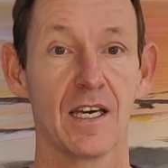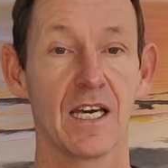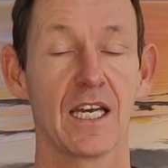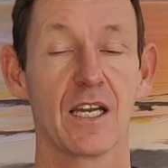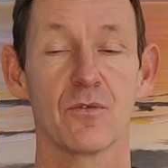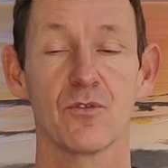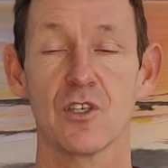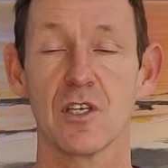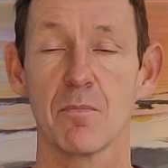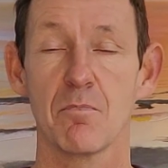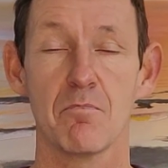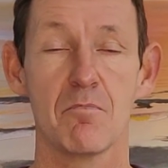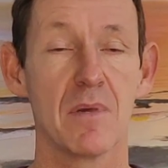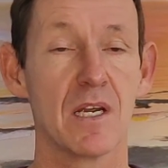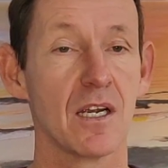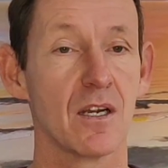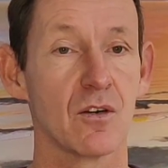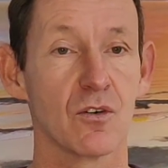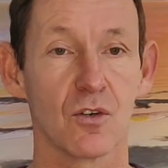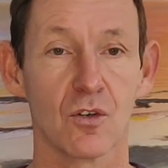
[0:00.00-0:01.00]
And I've seen
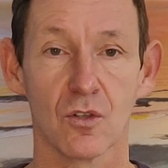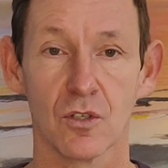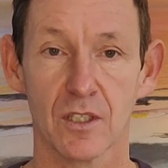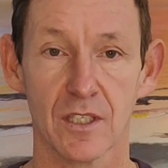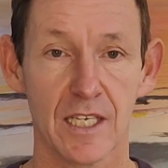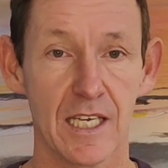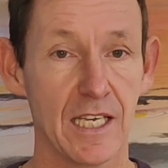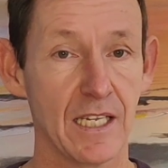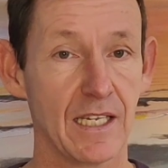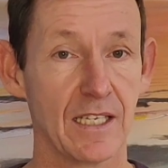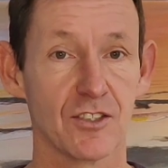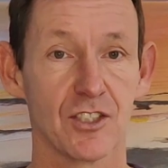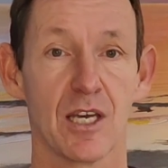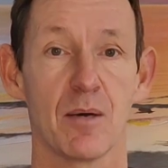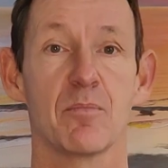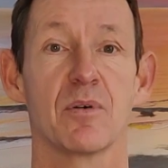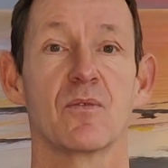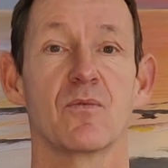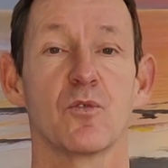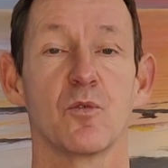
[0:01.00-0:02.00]
miracle healings
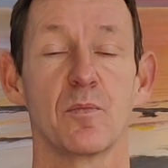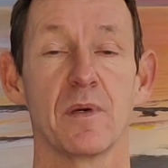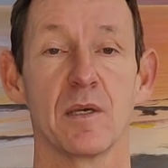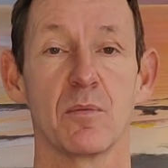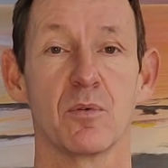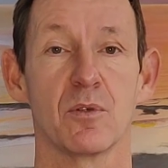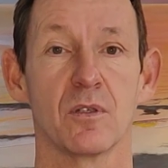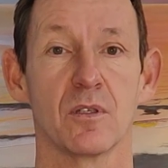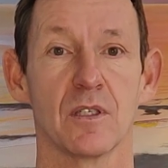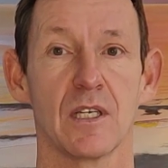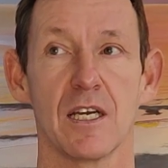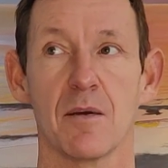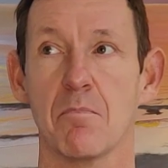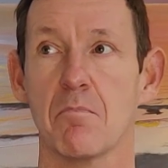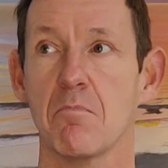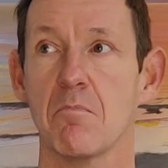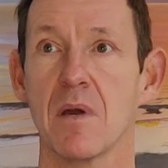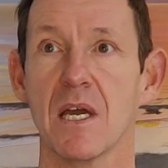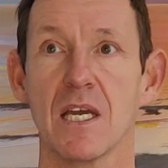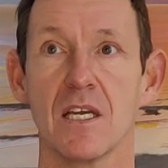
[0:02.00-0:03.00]
happen for people.
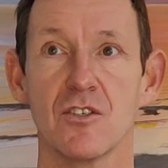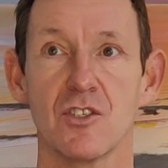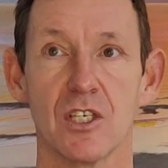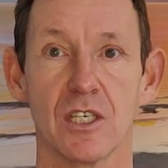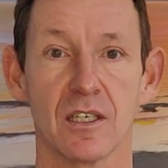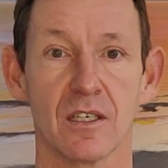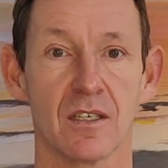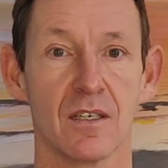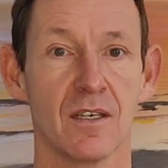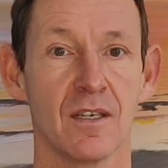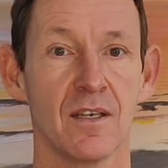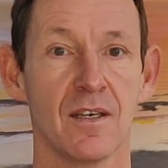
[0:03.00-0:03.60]
Amazing.